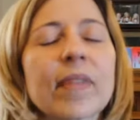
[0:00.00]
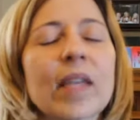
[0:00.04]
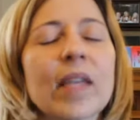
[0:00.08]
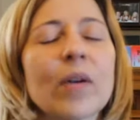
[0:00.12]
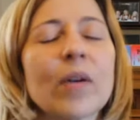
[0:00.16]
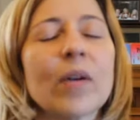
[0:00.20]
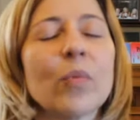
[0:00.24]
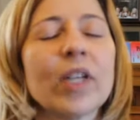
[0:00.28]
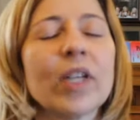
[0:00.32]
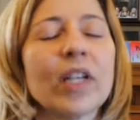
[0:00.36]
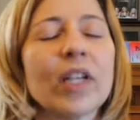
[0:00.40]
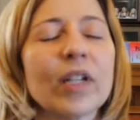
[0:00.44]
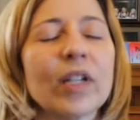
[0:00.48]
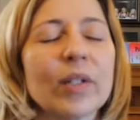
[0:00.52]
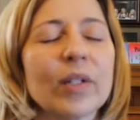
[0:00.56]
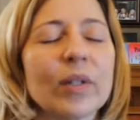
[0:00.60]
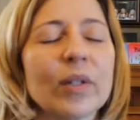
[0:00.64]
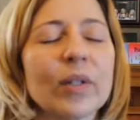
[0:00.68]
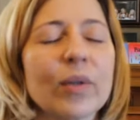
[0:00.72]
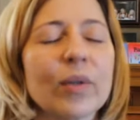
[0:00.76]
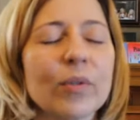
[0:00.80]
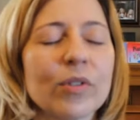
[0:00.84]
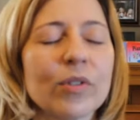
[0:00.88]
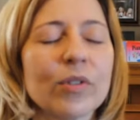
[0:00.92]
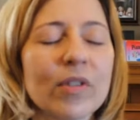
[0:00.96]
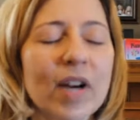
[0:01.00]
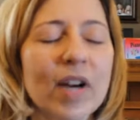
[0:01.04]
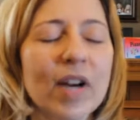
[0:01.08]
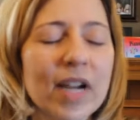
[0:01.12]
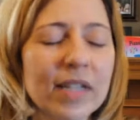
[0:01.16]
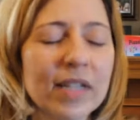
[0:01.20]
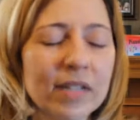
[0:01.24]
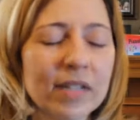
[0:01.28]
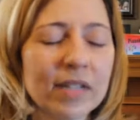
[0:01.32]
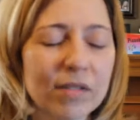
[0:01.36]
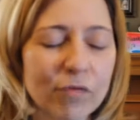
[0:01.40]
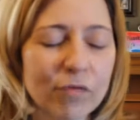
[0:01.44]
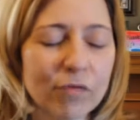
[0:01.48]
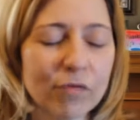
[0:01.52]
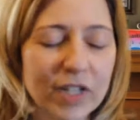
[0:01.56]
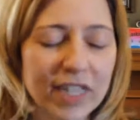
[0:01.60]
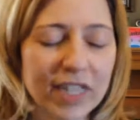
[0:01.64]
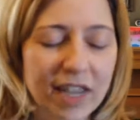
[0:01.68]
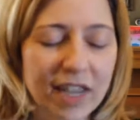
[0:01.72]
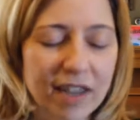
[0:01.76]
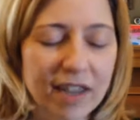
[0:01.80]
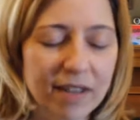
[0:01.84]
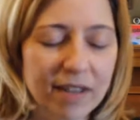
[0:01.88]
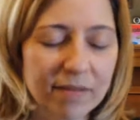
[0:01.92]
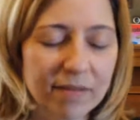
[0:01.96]
We're going to close our eyes if we
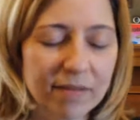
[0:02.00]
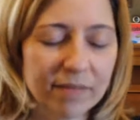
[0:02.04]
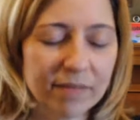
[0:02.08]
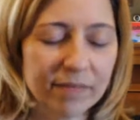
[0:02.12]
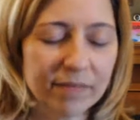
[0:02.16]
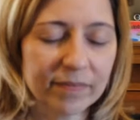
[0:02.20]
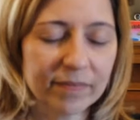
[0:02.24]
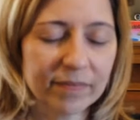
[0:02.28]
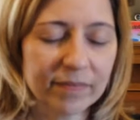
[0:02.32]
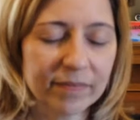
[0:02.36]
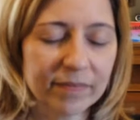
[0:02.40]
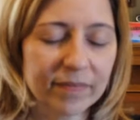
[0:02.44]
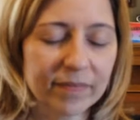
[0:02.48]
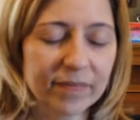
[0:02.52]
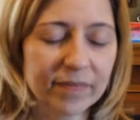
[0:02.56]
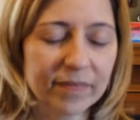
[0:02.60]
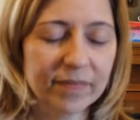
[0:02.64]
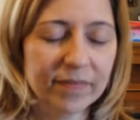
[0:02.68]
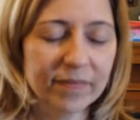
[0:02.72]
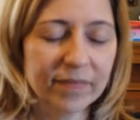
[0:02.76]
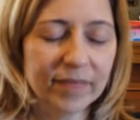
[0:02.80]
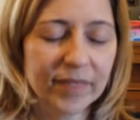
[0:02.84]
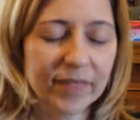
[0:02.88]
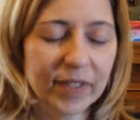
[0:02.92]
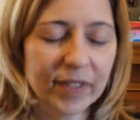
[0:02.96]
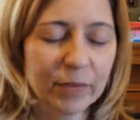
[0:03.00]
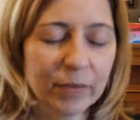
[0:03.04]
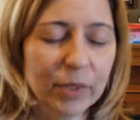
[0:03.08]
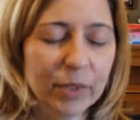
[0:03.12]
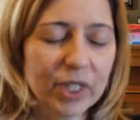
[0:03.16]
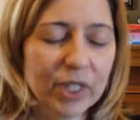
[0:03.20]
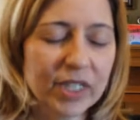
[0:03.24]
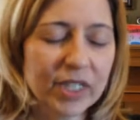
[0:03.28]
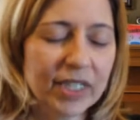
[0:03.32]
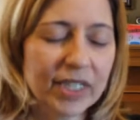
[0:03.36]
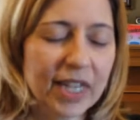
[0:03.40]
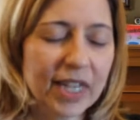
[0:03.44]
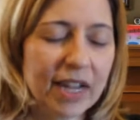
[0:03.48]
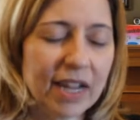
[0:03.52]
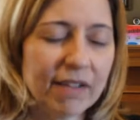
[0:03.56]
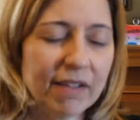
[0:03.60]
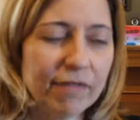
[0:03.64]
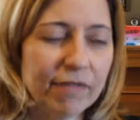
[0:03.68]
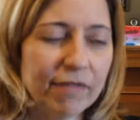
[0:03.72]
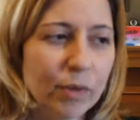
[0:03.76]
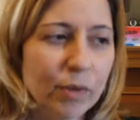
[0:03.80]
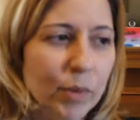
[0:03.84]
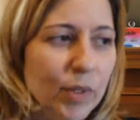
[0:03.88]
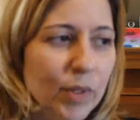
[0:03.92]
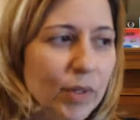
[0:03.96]
can. We're
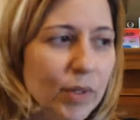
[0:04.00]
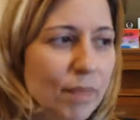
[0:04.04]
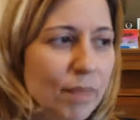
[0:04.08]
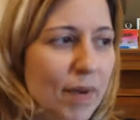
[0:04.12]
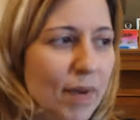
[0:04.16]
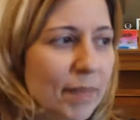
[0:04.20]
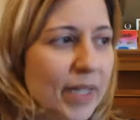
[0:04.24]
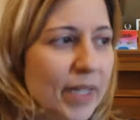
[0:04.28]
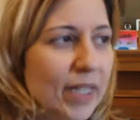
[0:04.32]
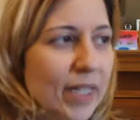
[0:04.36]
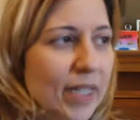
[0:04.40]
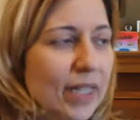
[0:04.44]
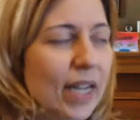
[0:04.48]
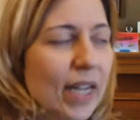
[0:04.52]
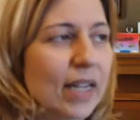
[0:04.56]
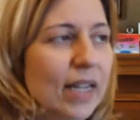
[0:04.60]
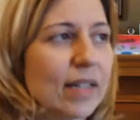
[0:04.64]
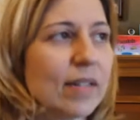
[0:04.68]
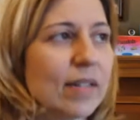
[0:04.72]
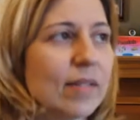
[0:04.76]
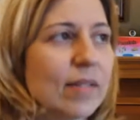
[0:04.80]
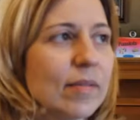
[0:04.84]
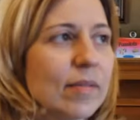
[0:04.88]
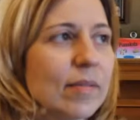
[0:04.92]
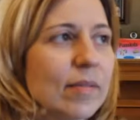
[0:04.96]
safe. We're with mommy and daddy.